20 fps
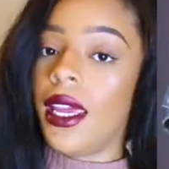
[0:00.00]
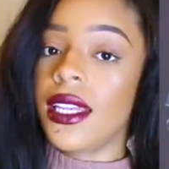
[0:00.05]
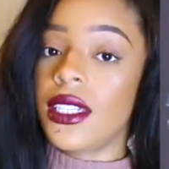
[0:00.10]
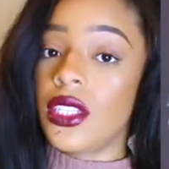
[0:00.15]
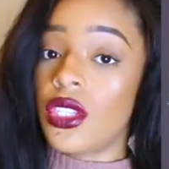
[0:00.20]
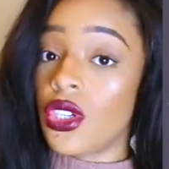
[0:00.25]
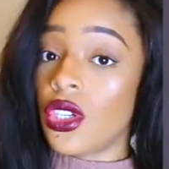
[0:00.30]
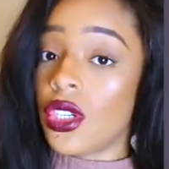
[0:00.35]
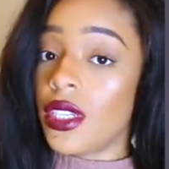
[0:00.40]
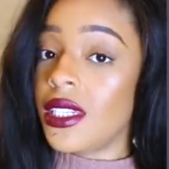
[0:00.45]

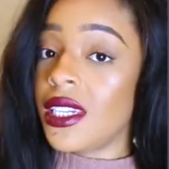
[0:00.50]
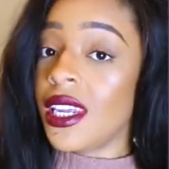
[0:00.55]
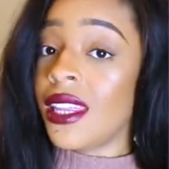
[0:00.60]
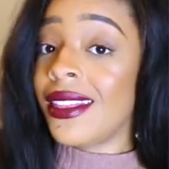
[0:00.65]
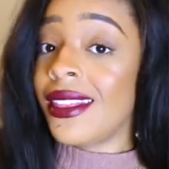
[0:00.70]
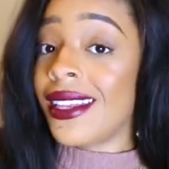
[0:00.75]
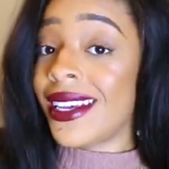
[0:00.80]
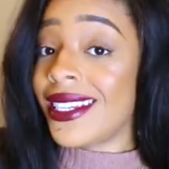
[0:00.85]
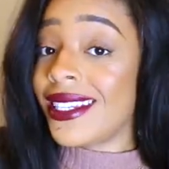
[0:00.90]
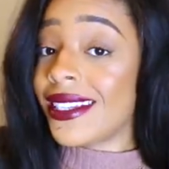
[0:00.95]
It's just
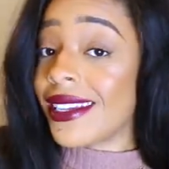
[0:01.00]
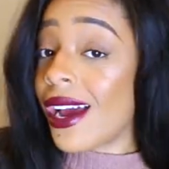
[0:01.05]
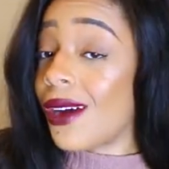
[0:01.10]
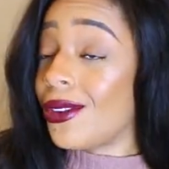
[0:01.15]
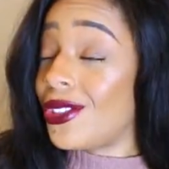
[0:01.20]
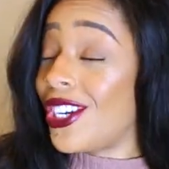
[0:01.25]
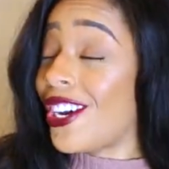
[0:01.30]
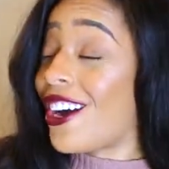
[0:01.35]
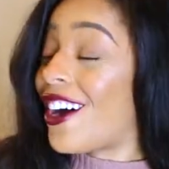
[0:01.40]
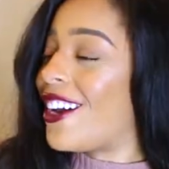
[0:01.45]
in this
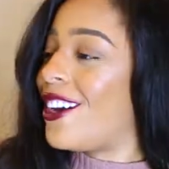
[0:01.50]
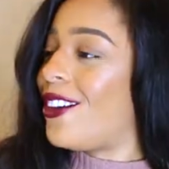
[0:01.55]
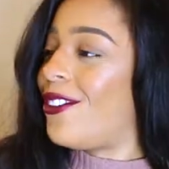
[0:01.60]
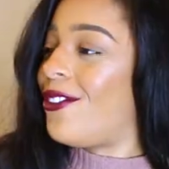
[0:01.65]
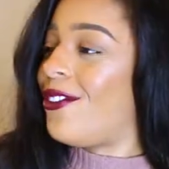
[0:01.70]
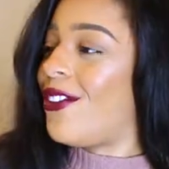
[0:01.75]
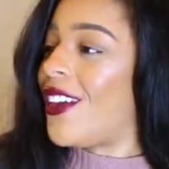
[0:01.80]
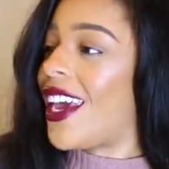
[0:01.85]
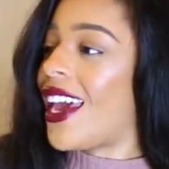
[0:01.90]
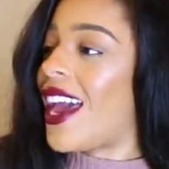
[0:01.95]
slouchy kind of
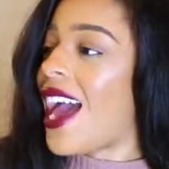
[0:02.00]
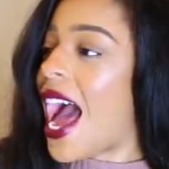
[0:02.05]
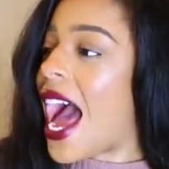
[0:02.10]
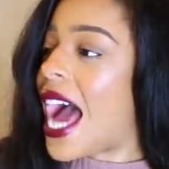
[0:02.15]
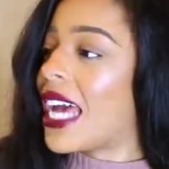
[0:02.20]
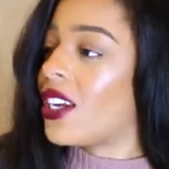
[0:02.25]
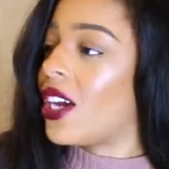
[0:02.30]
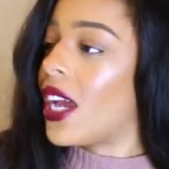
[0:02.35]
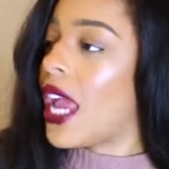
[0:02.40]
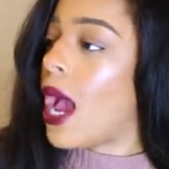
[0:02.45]
fit
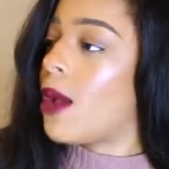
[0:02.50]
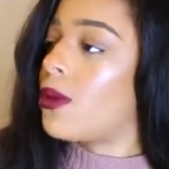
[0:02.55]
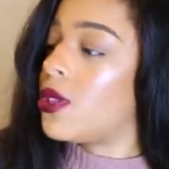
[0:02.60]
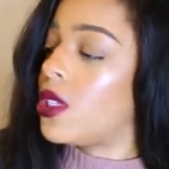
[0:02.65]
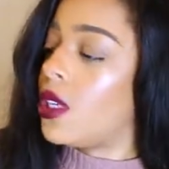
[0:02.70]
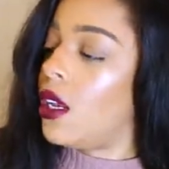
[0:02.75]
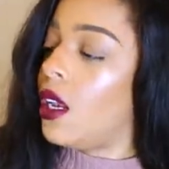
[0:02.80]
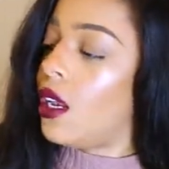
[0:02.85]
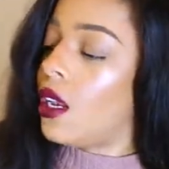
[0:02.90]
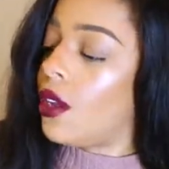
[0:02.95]
and I
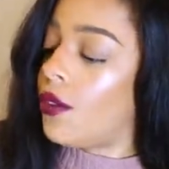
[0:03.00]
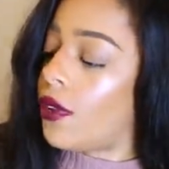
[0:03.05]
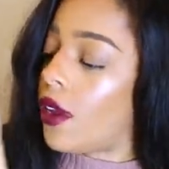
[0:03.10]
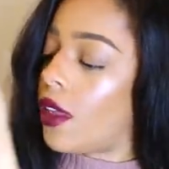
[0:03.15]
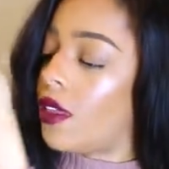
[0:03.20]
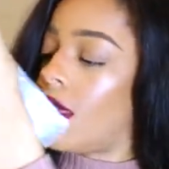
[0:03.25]
absolutely love it.